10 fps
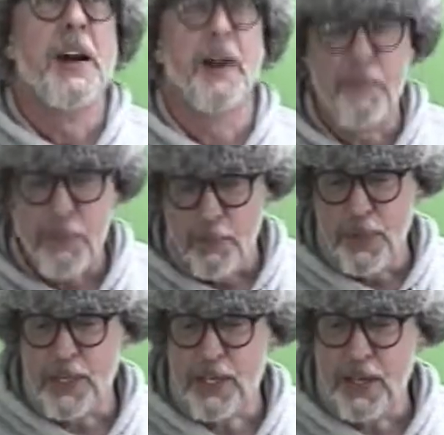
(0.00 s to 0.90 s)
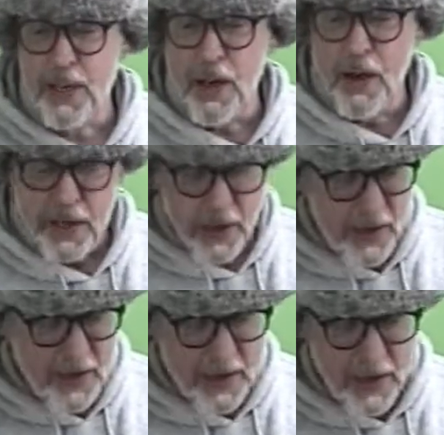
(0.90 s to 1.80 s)
Um, but uh, I,
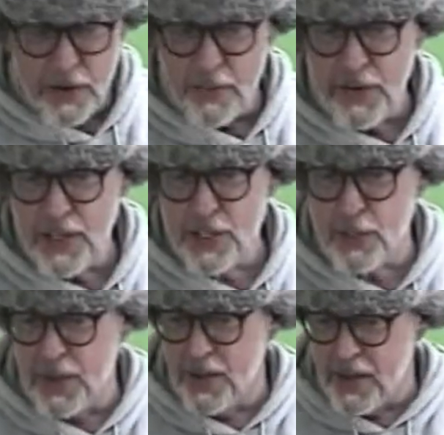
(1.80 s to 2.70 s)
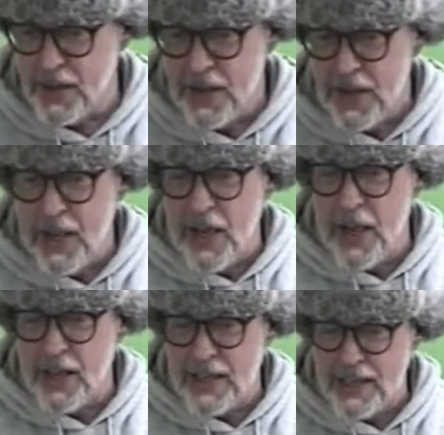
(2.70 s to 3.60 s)
I, I'll finish with a,
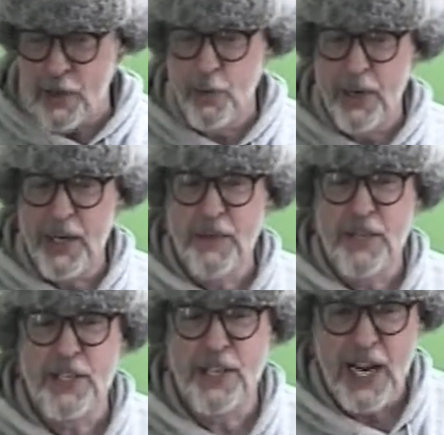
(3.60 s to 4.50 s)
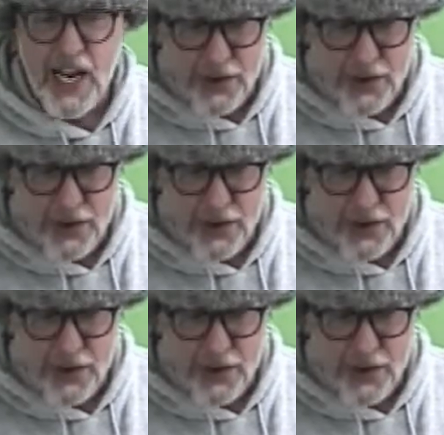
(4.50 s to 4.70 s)
a little bit of a sad